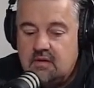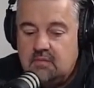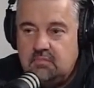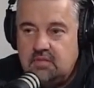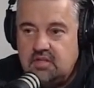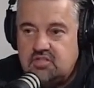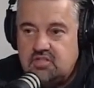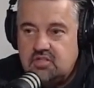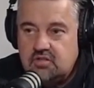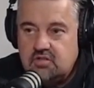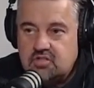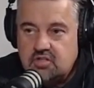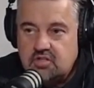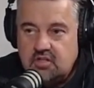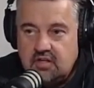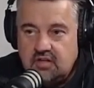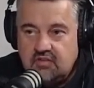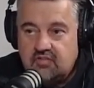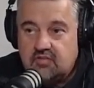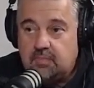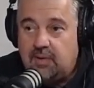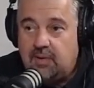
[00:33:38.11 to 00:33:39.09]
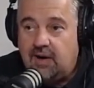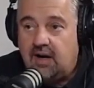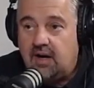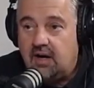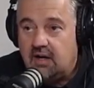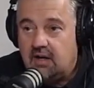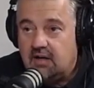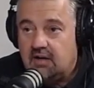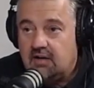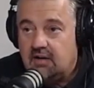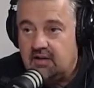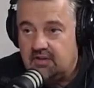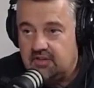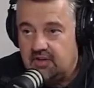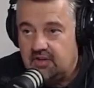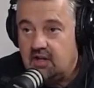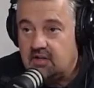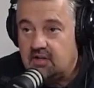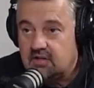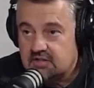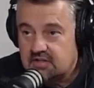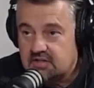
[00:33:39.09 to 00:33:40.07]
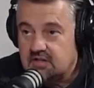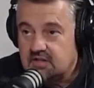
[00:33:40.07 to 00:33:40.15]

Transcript: but you should inspire on the long term.